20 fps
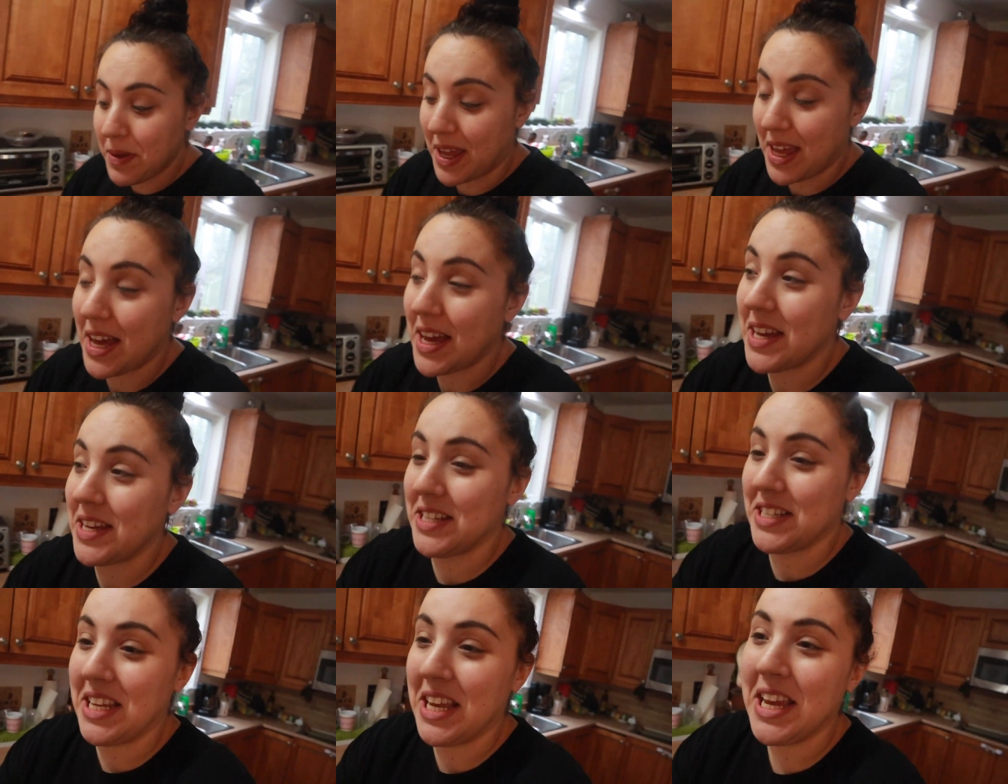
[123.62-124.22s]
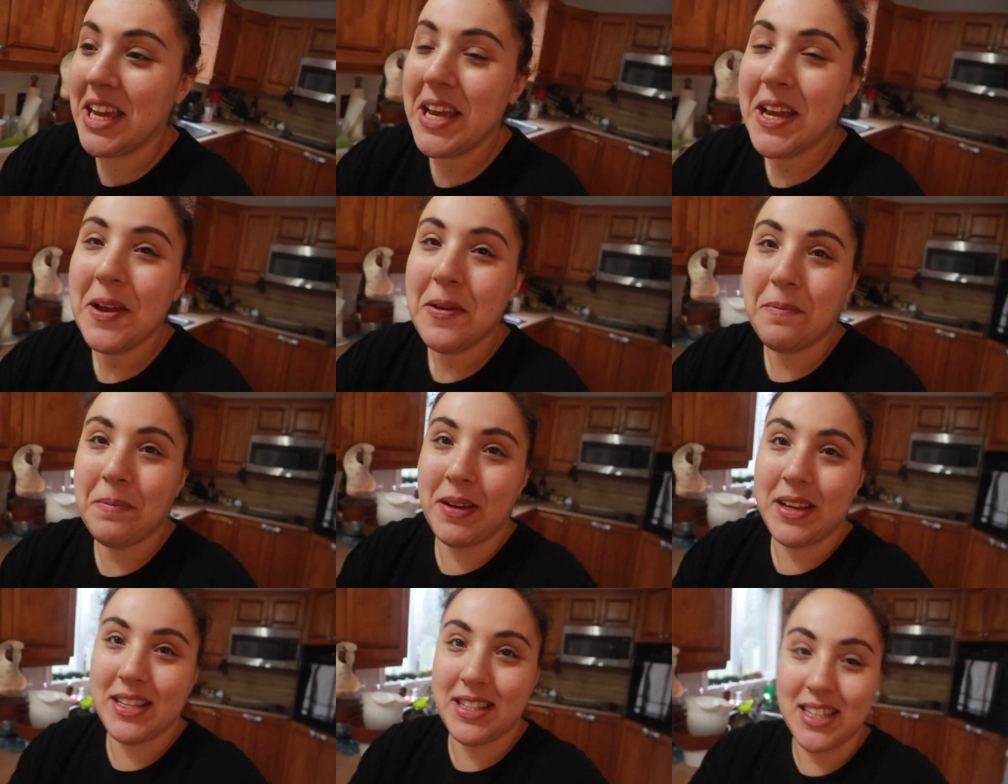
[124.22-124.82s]
because
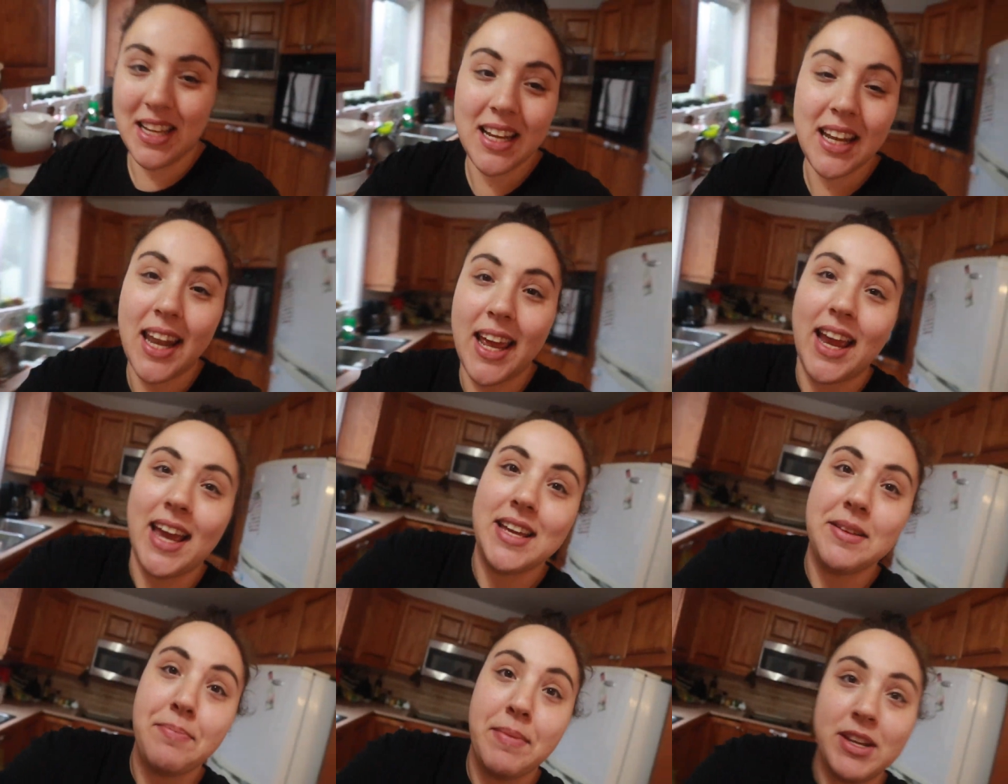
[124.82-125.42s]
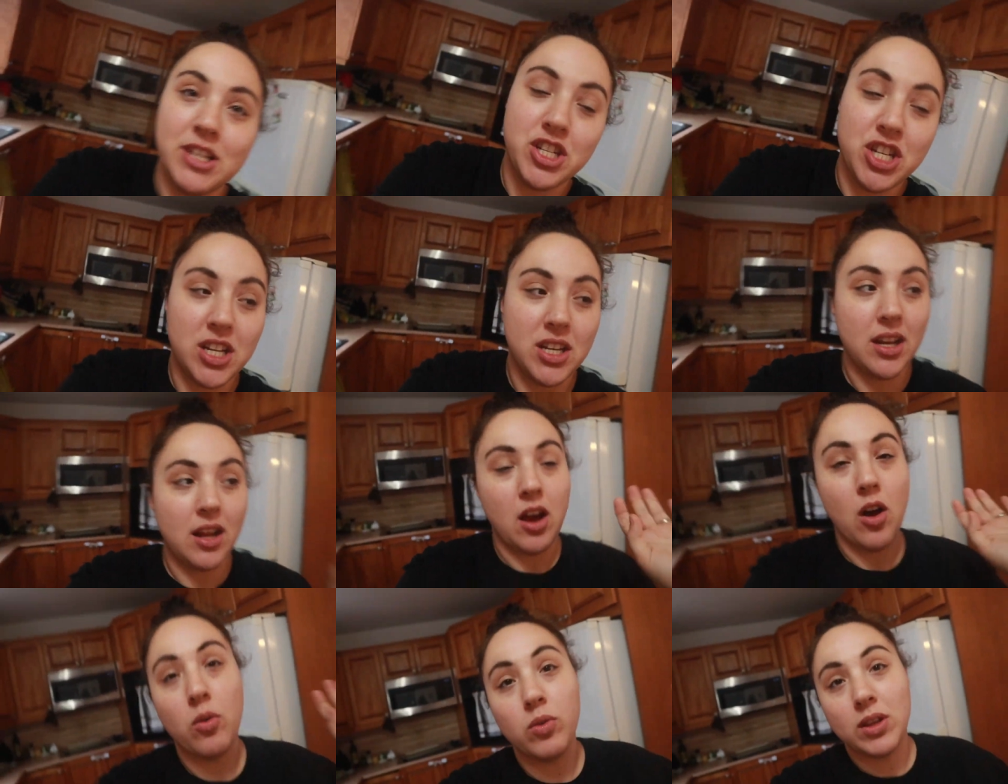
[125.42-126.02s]
my son, like I
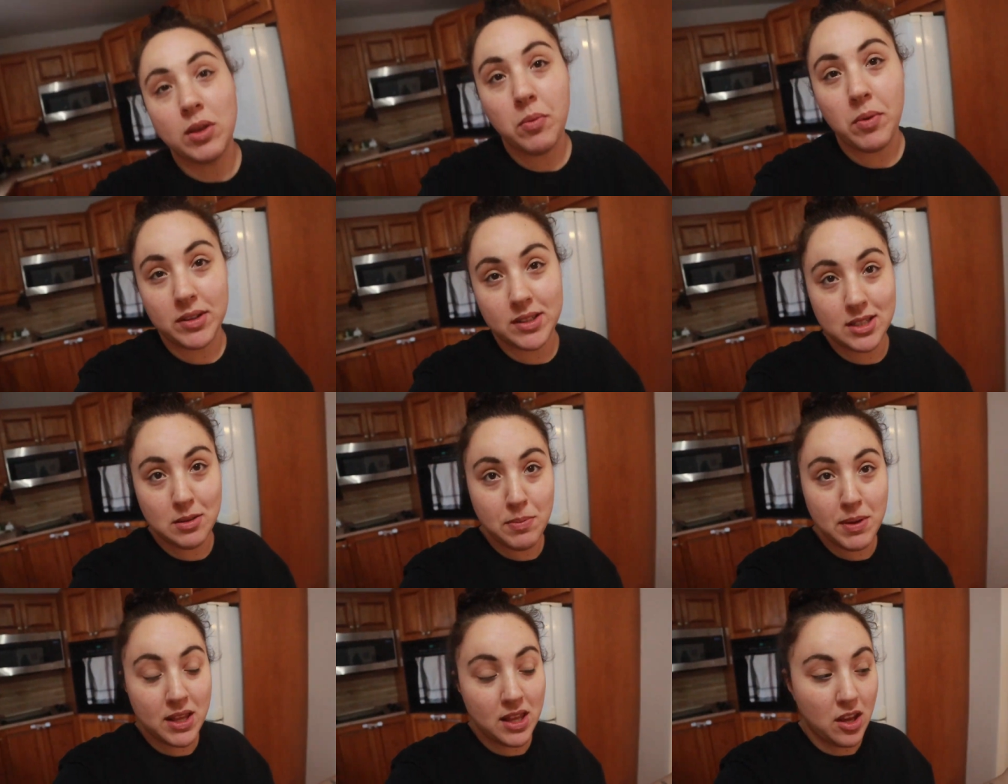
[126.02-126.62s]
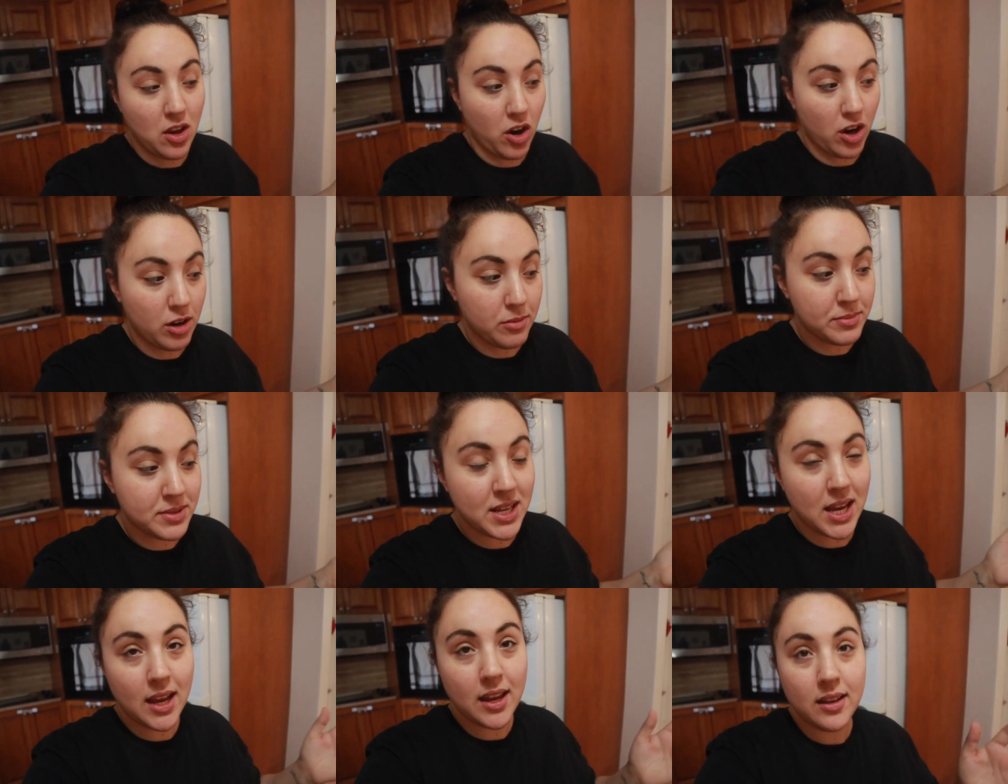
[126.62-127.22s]
mentioned, only wants to be in the
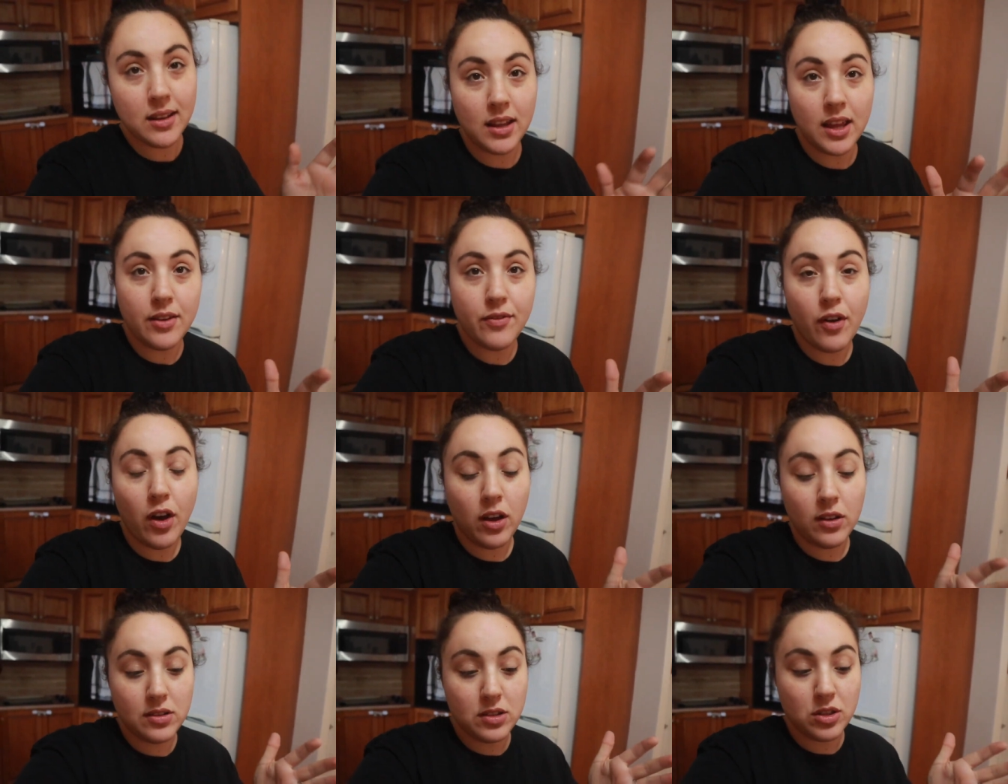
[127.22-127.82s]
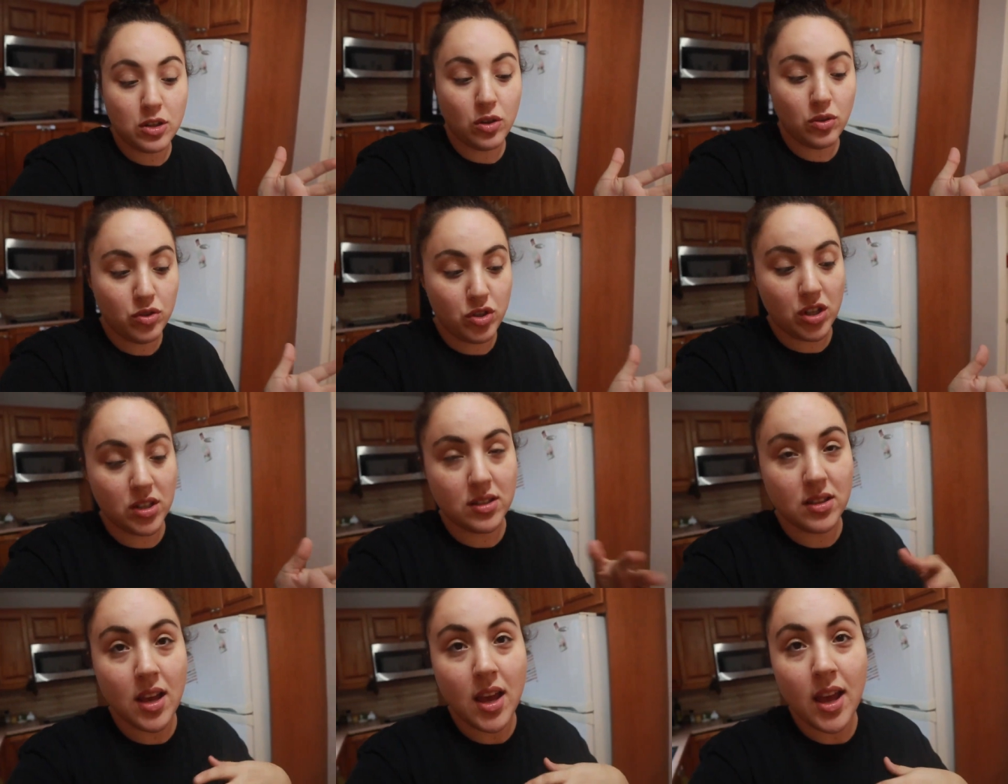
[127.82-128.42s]
arms and Liv also
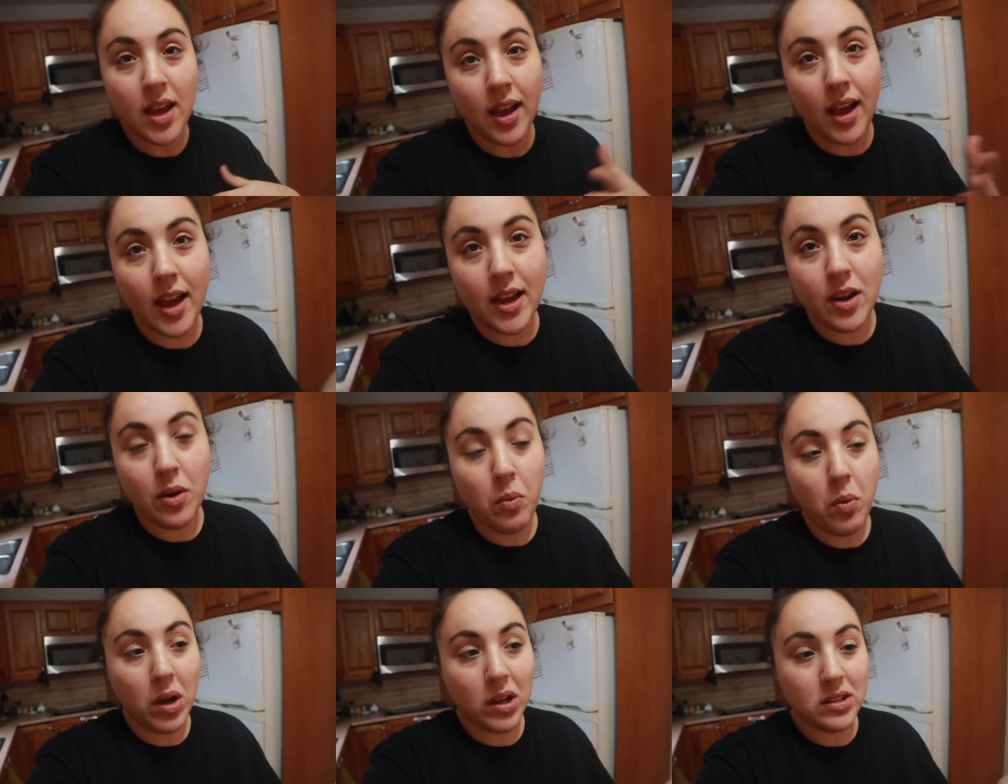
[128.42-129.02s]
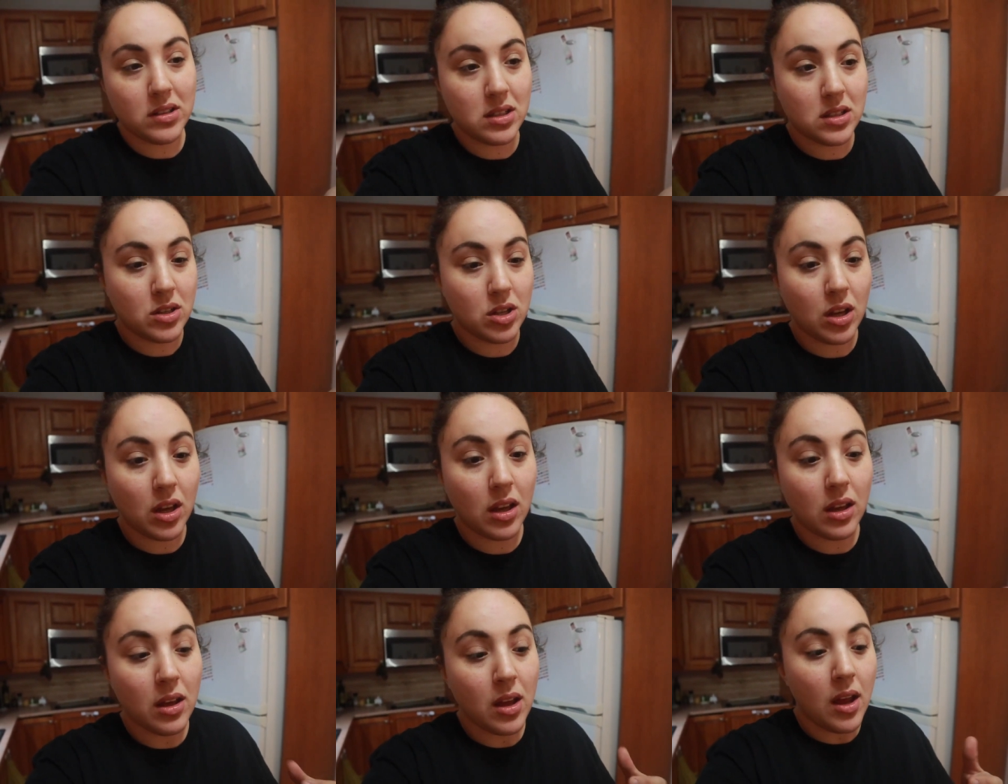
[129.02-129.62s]
just kind of wants
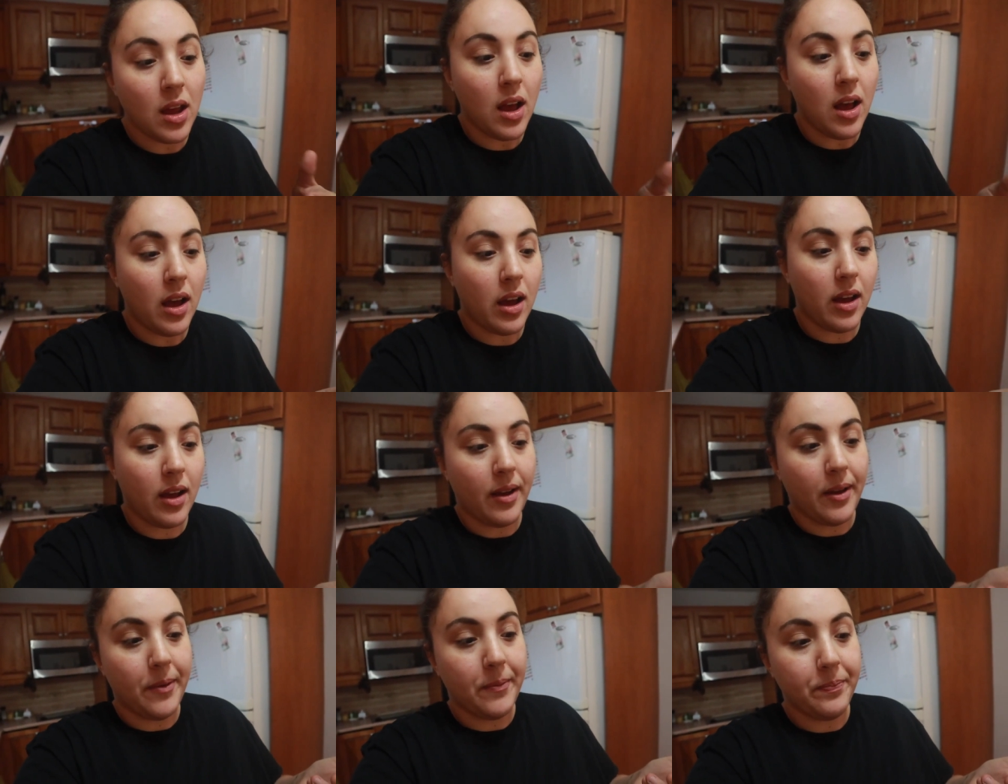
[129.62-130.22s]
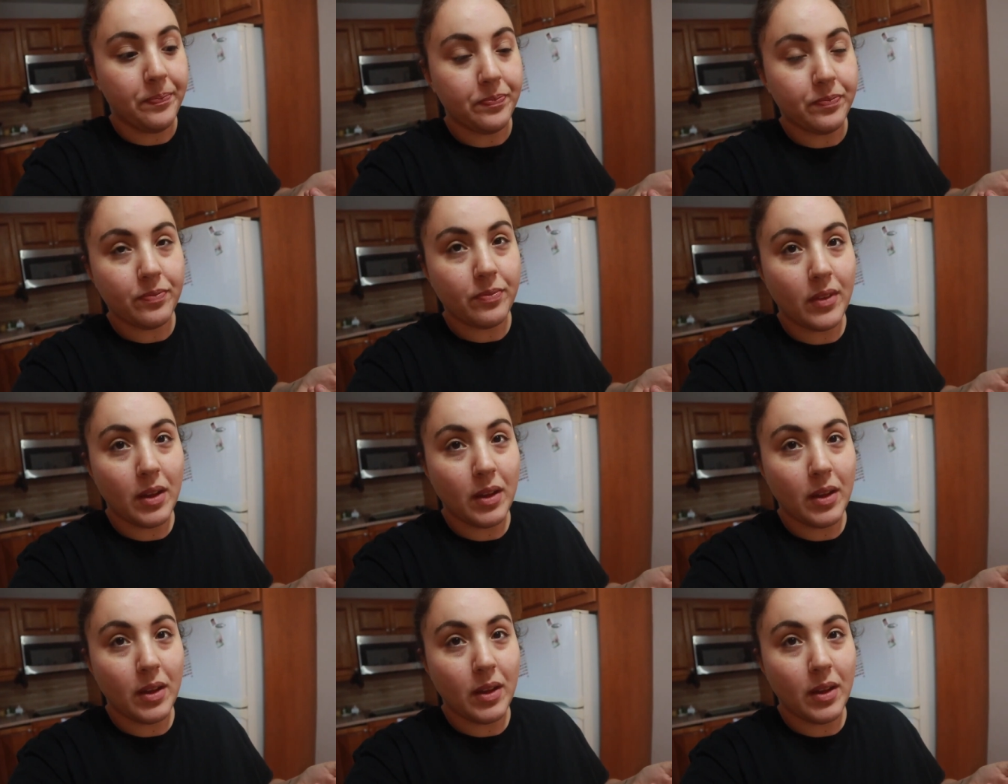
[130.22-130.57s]
to um,